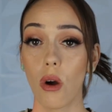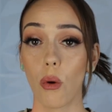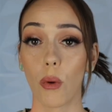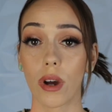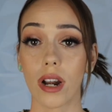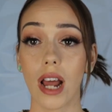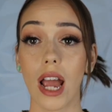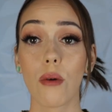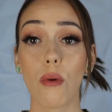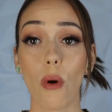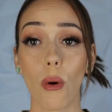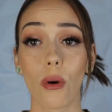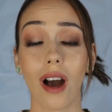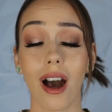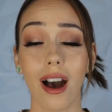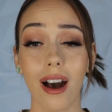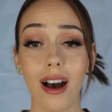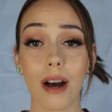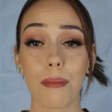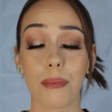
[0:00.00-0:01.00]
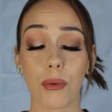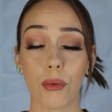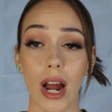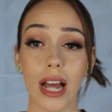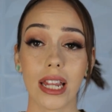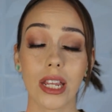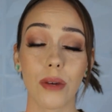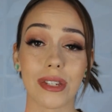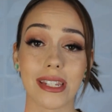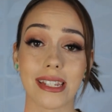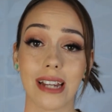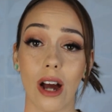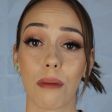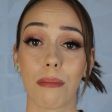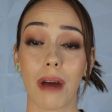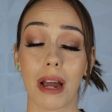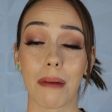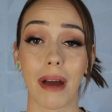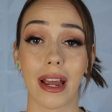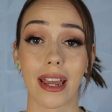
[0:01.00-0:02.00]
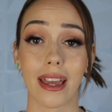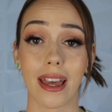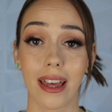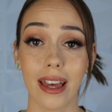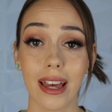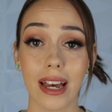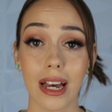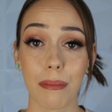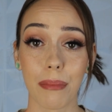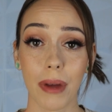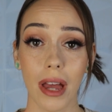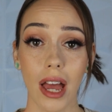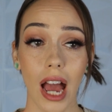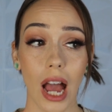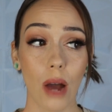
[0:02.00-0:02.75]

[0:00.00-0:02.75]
When I woke up, Riley was down by my hip.